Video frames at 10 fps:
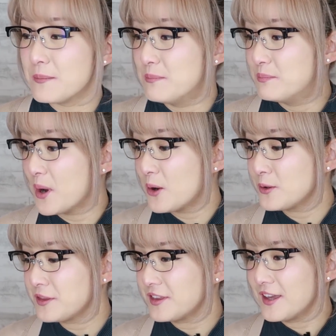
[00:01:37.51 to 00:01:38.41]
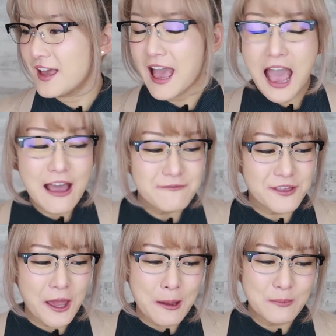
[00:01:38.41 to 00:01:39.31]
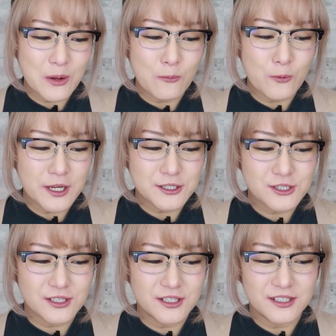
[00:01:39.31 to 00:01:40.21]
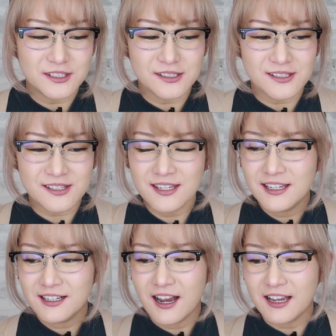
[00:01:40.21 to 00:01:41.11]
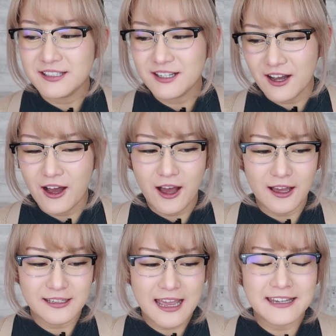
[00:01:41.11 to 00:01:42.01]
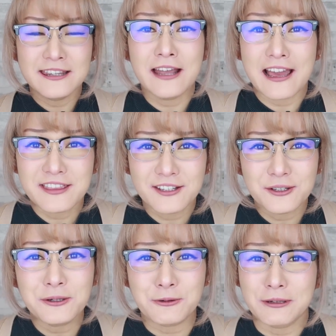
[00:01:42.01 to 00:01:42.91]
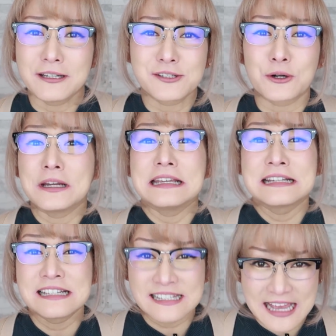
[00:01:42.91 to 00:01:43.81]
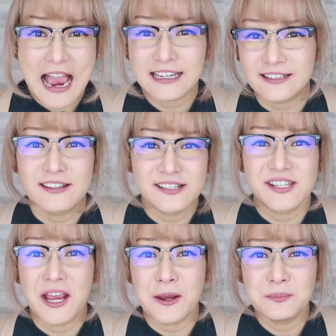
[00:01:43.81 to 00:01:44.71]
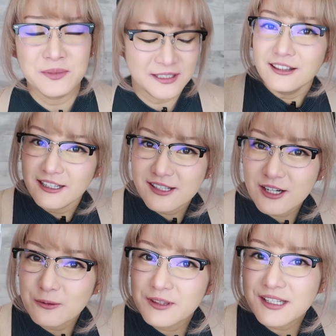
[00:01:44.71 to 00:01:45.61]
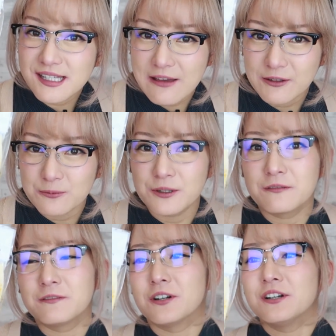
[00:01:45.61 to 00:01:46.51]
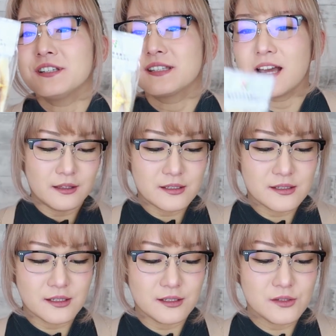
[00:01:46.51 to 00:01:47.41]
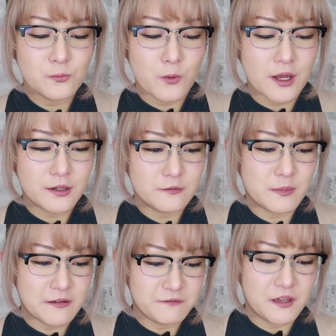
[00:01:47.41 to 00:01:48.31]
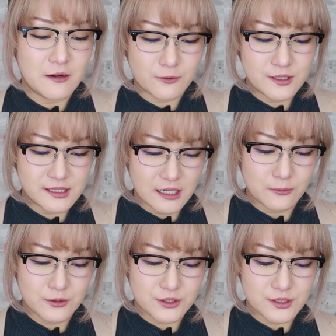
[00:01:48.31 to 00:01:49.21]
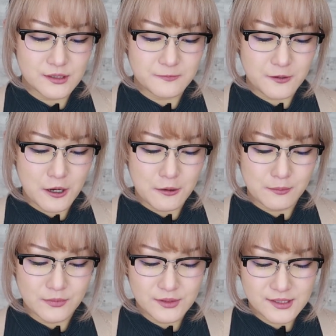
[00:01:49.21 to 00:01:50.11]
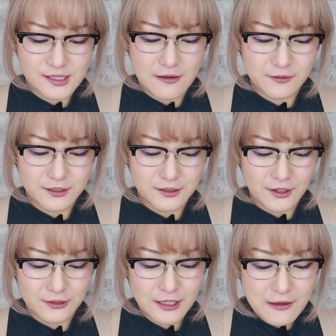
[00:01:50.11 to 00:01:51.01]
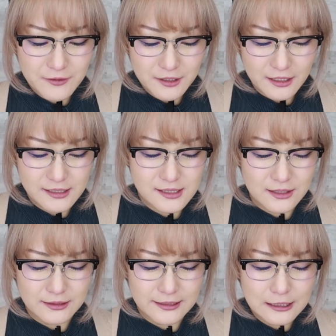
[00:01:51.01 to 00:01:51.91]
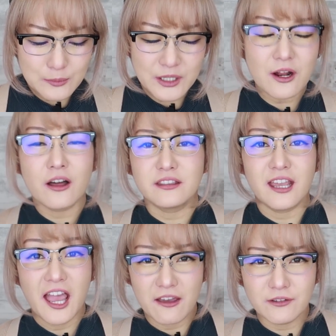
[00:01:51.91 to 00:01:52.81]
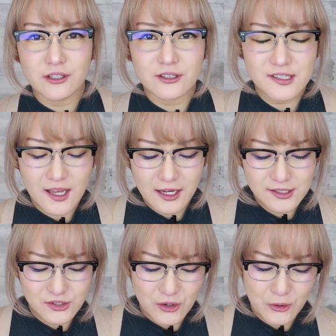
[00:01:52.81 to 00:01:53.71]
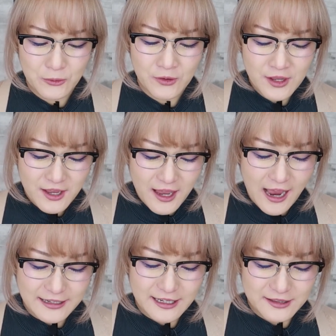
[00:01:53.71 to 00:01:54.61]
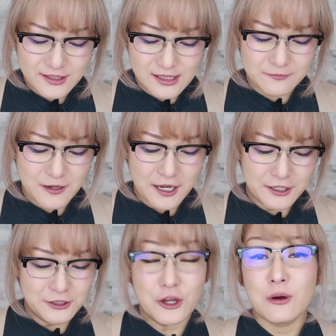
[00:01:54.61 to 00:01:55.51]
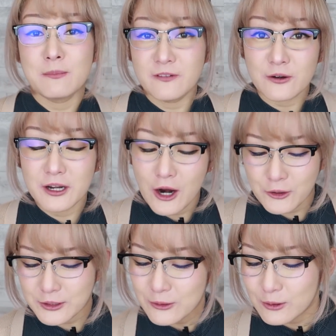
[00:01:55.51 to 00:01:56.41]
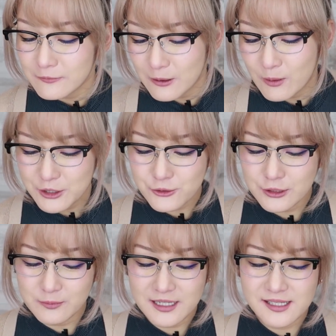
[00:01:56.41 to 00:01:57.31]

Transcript: They both have them, which is kinda odd, and I think their ingredients are exactly the same. Let's start with the 7 one first. This is one of my favorite sandwiches from 7-Eleven. It's a little bit on the heavier side, so I get this if I know I'm very hungry or if I want to treat